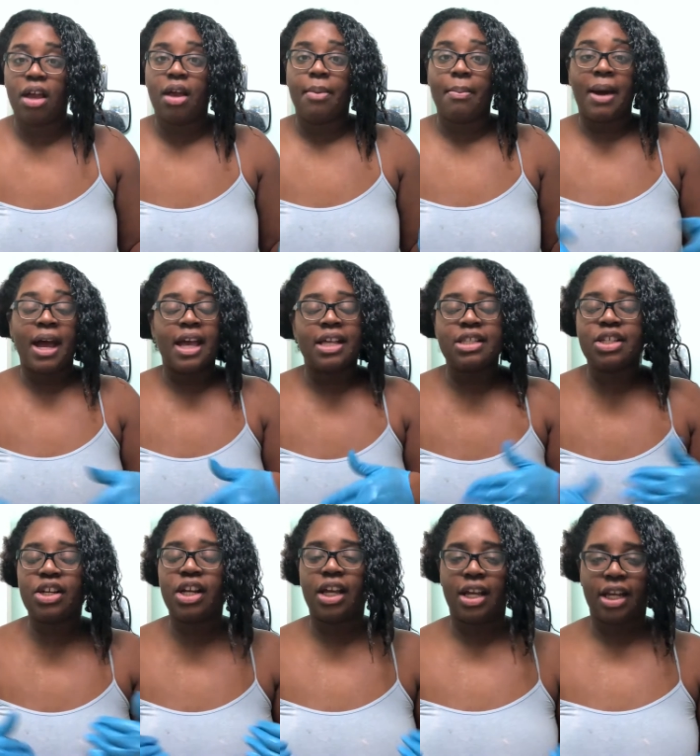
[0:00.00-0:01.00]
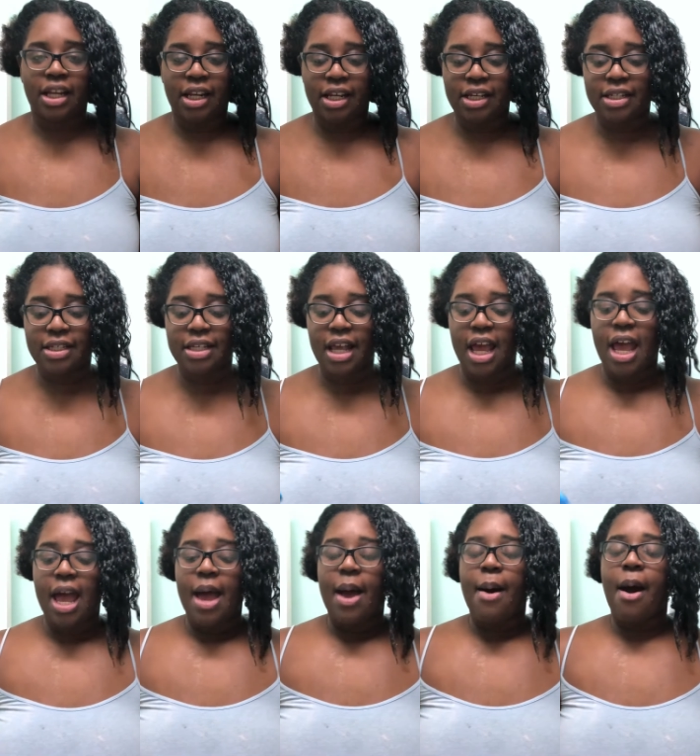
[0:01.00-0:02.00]
My ends are hideous.
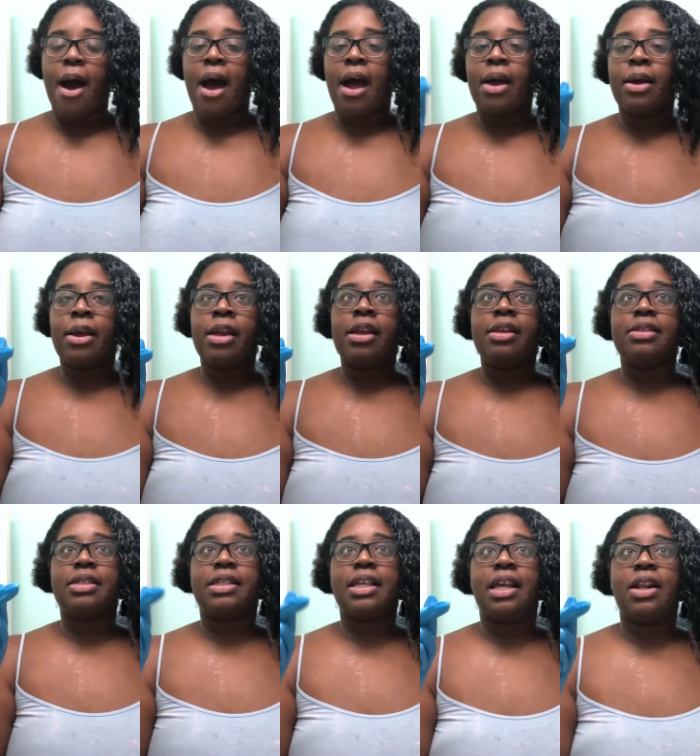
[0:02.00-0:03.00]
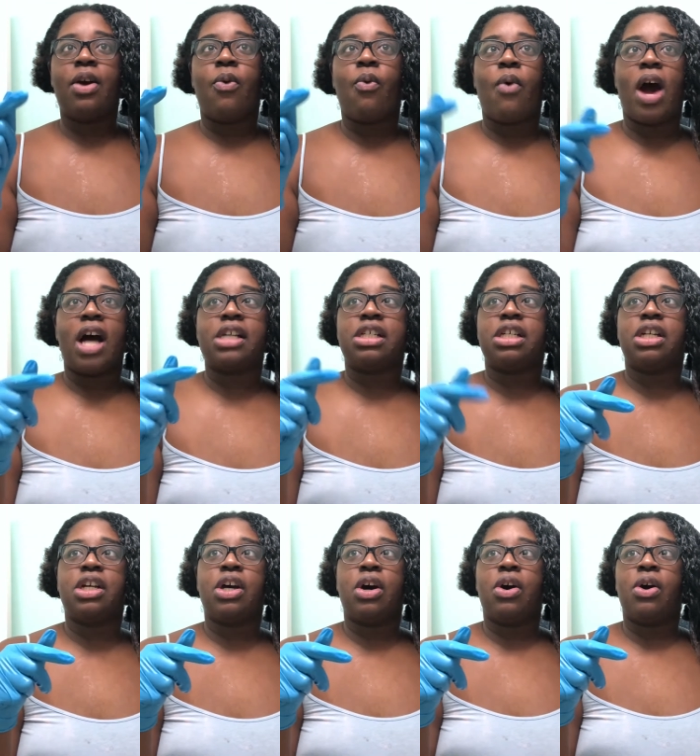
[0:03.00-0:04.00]
I did a wash and
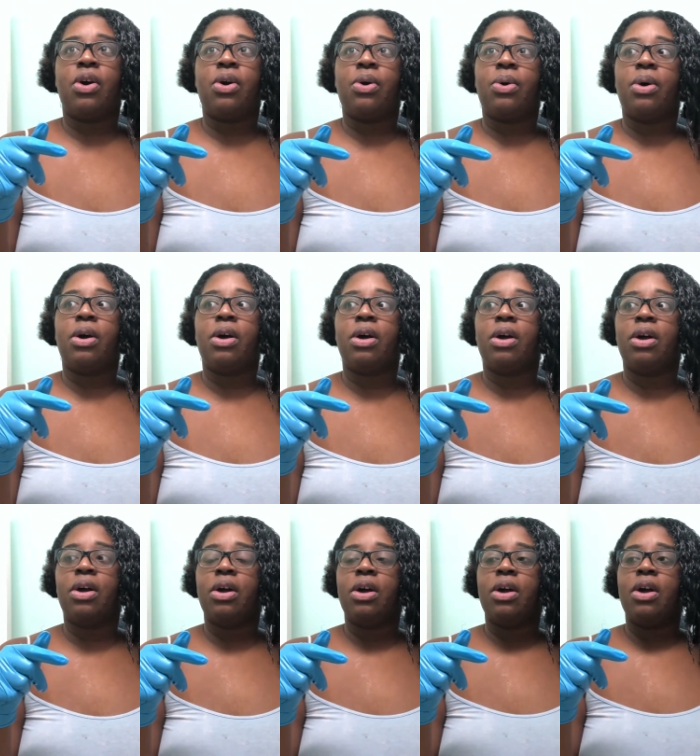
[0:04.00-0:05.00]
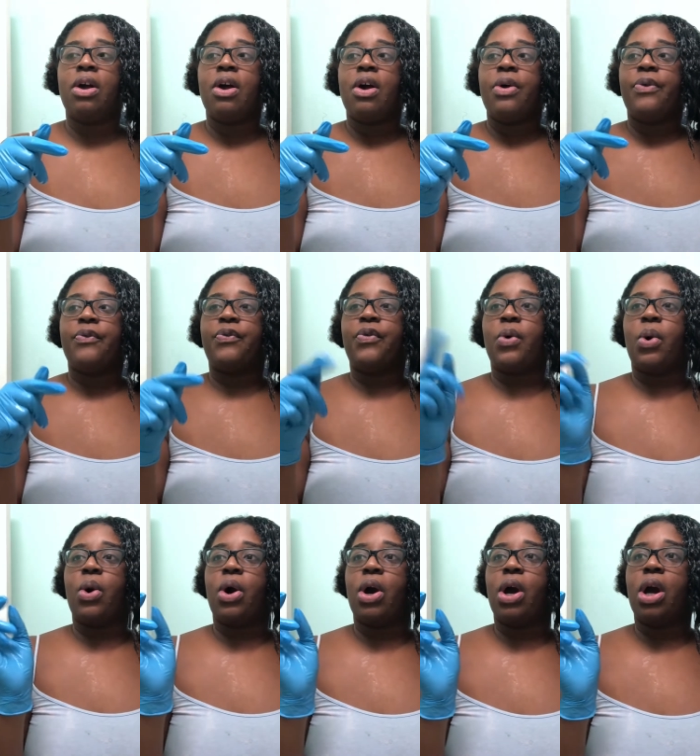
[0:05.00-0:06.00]
go
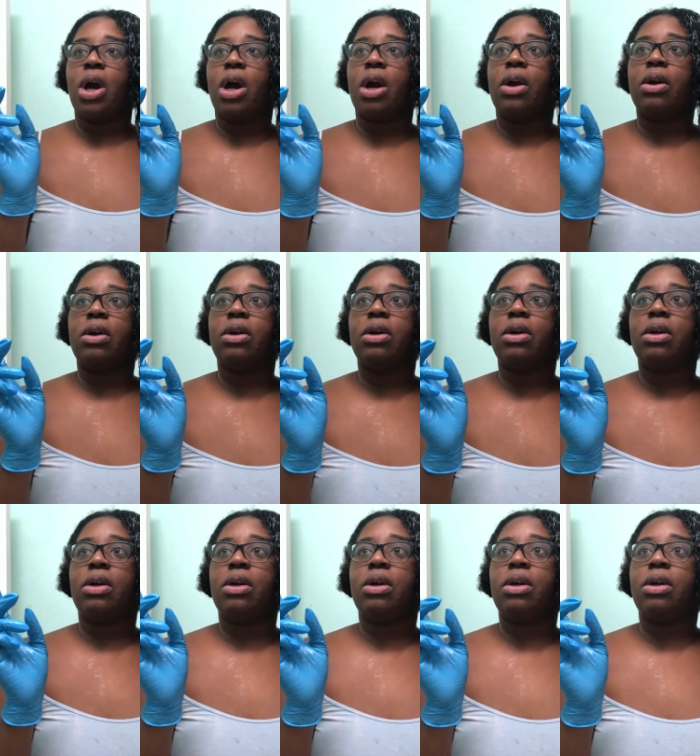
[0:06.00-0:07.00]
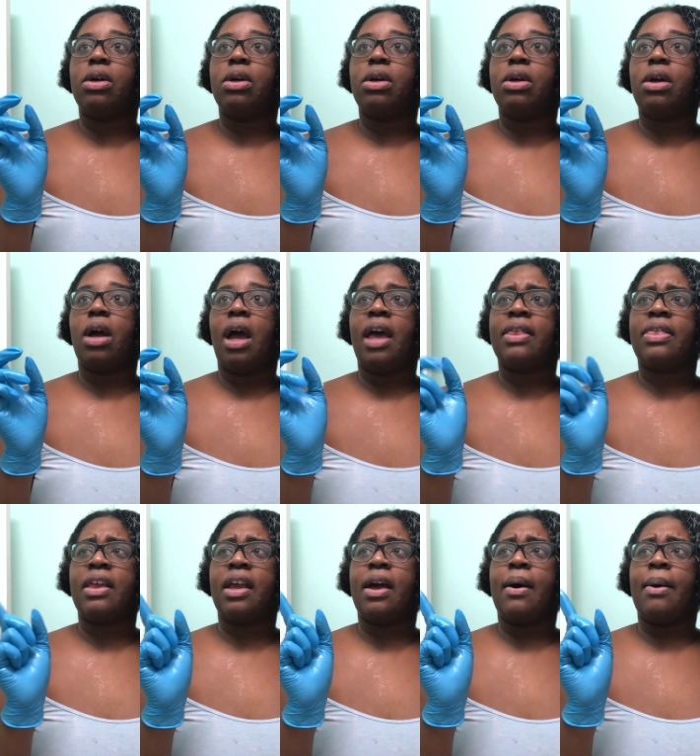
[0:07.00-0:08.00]
for, I
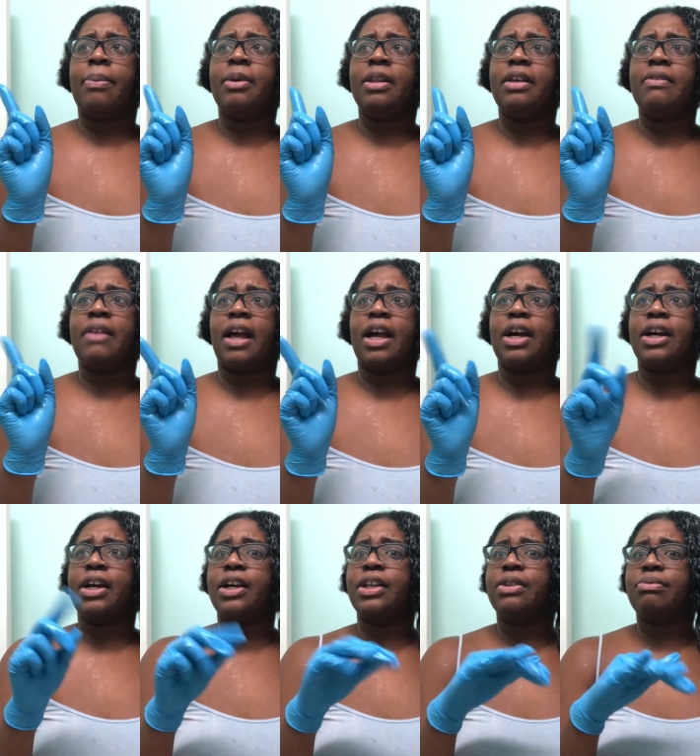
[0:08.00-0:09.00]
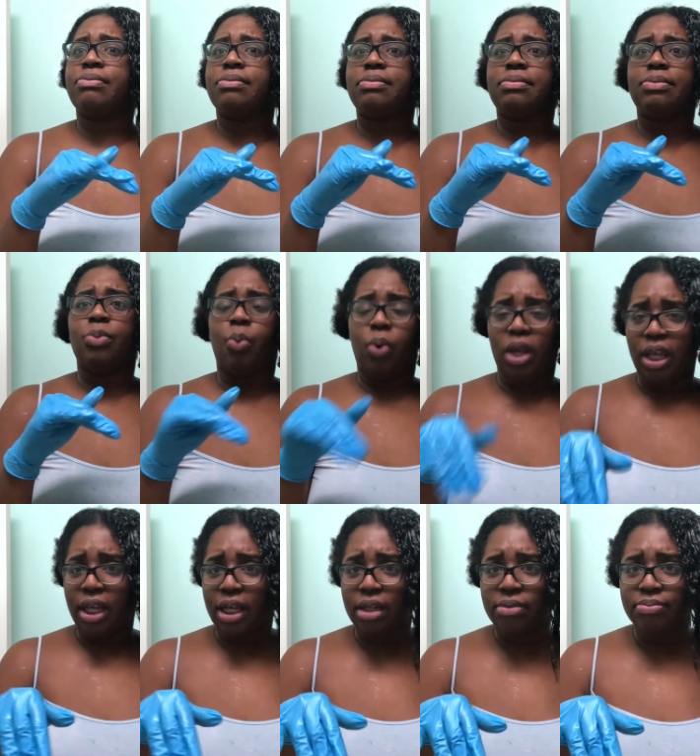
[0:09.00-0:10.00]
think, I believe like a good
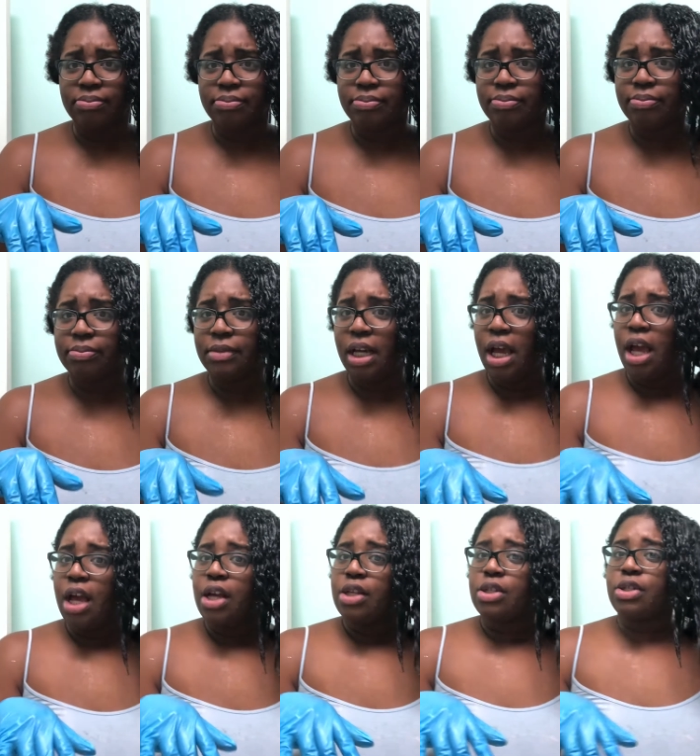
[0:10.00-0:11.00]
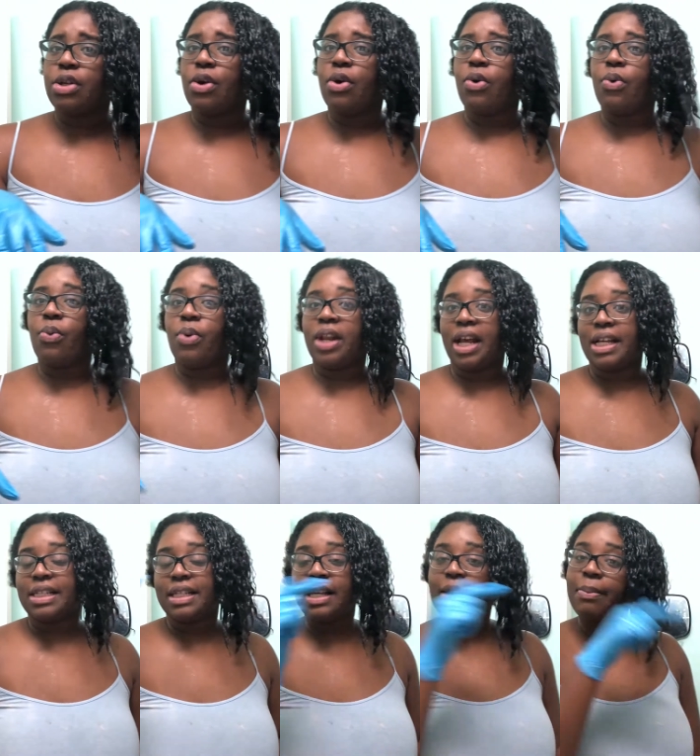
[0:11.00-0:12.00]
week so when I
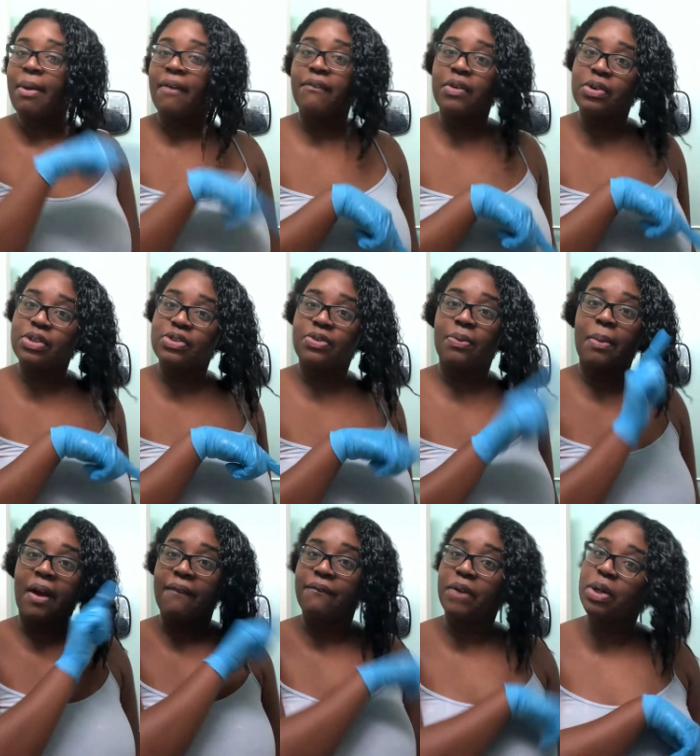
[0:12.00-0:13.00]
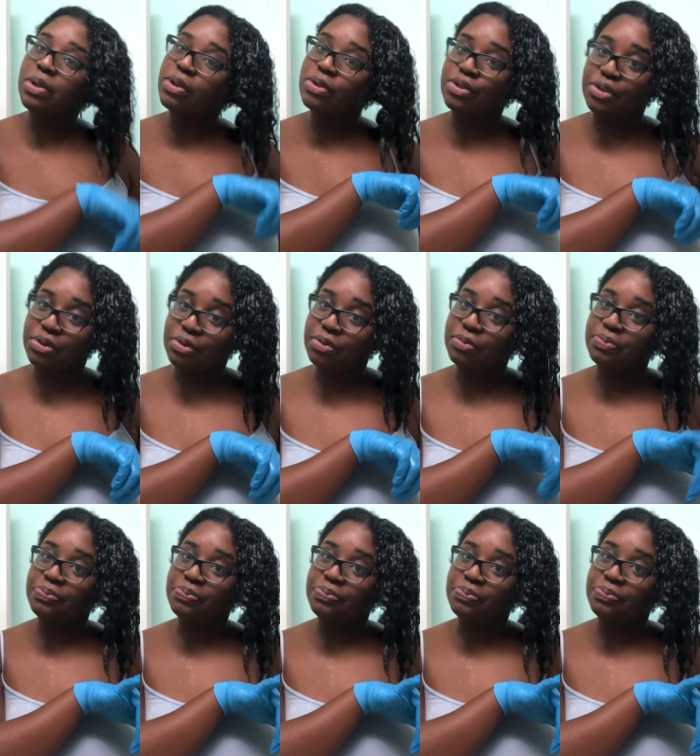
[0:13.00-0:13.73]
took my photos for my photo shoot